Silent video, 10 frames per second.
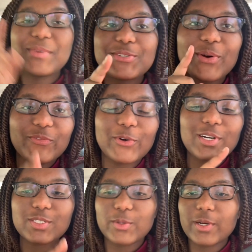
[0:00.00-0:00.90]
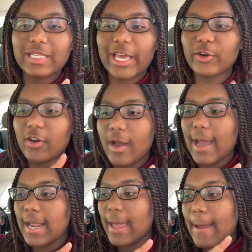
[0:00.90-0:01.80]
do a full tour later
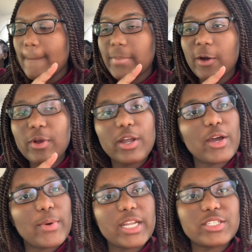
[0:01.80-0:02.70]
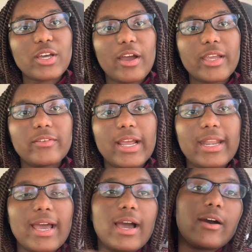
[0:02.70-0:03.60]
on, but we're on our way to Target right
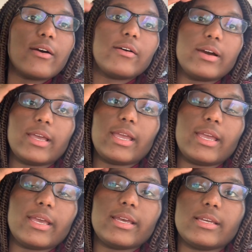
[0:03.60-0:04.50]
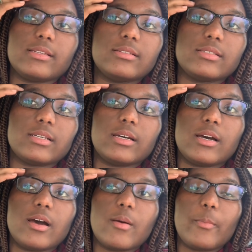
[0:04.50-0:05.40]
now, and
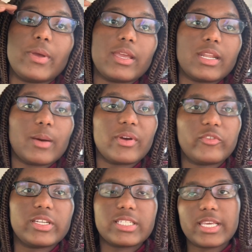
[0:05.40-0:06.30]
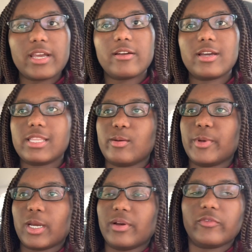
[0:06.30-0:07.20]
uh, I'm picking up my friend Tiara, and then I'm
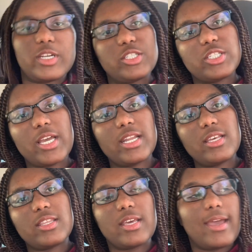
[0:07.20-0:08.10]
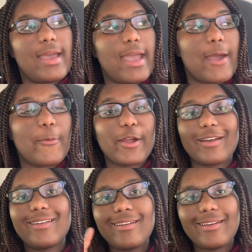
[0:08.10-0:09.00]
picking up my friend Janice, and we're
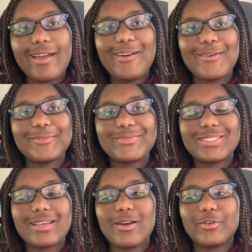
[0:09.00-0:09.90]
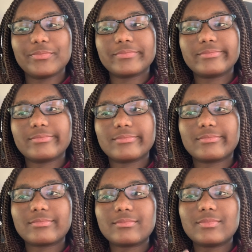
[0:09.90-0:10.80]
gonna go. So,
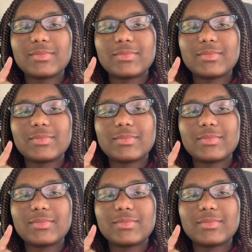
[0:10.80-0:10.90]
yeah.